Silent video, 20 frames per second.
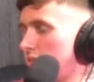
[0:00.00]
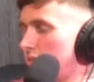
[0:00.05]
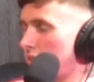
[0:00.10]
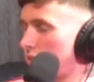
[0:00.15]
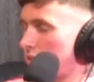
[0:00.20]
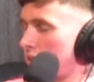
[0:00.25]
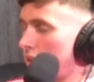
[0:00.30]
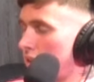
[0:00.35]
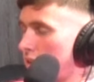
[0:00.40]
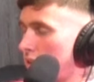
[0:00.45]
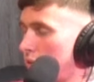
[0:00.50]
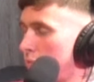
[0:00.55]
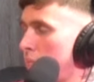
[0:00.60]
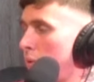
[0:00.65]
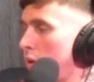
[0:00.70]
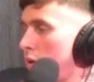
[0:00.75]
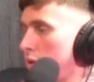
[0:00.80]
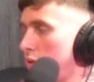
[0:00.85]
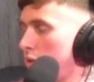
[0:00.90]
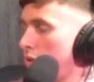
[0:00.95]
there's not enough
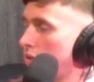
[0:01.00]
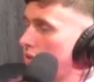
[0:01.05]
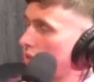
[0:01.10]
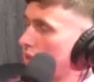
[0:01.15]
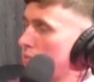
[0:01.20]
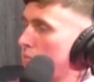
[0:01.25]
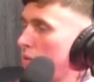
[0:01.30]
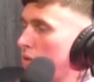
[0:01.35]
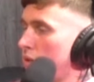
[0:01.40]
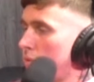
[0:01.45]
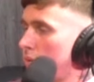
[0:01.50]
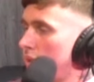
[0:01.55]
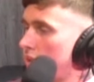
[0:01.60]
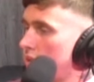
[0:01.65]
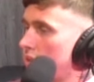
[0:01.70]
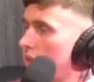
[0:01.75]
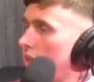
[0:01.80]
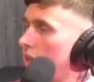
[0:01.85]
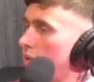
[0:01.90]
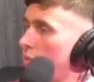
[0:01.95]
power to use in the smaller
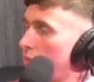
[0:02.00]
bikes.